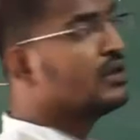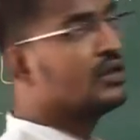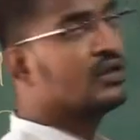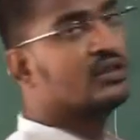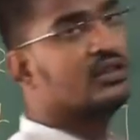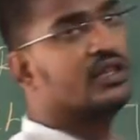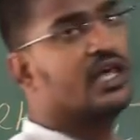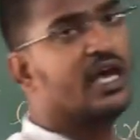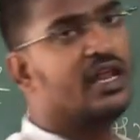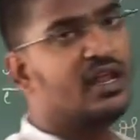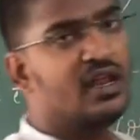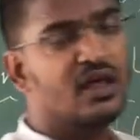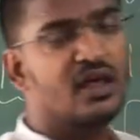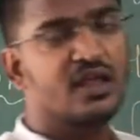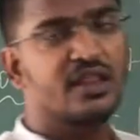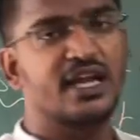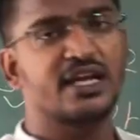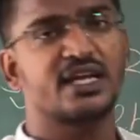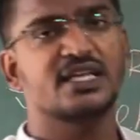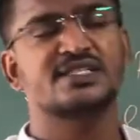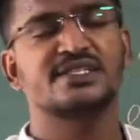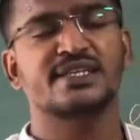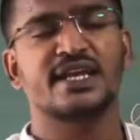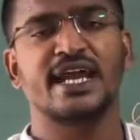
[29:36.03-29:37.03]
Then
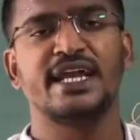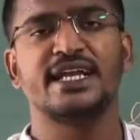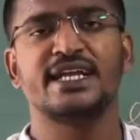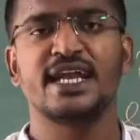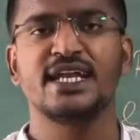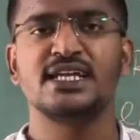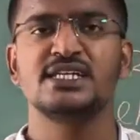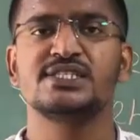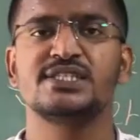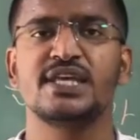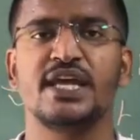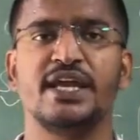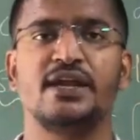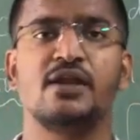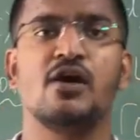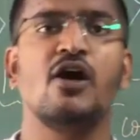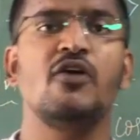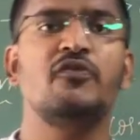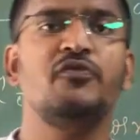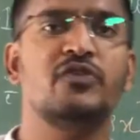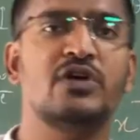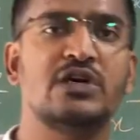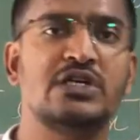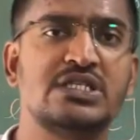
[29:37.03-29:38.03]
that is right hand side
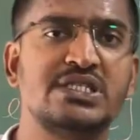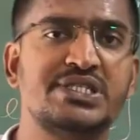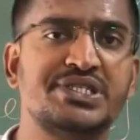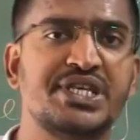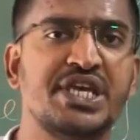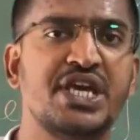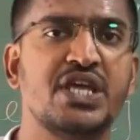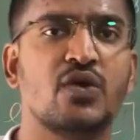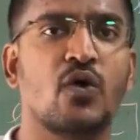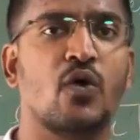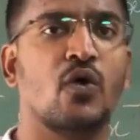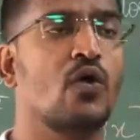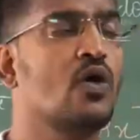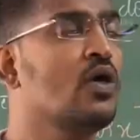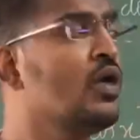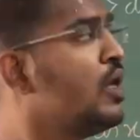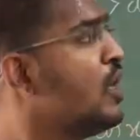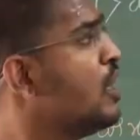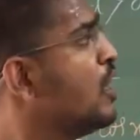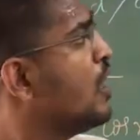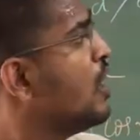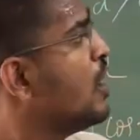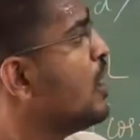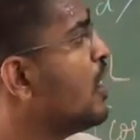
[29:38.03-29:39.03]
of 0.
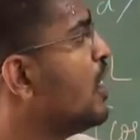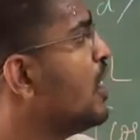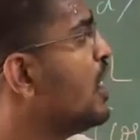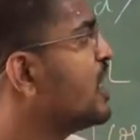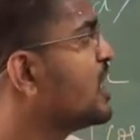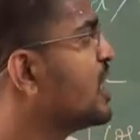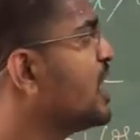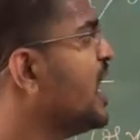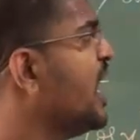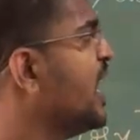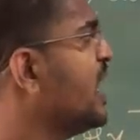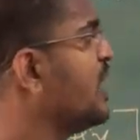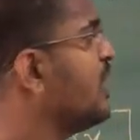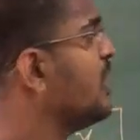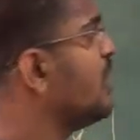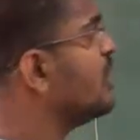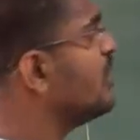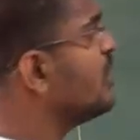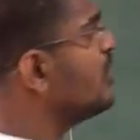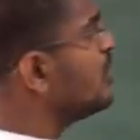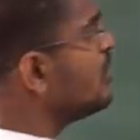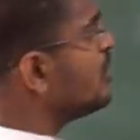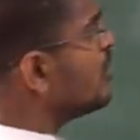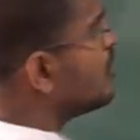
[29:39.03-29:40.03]

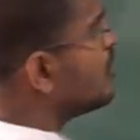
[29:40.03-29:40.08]
Again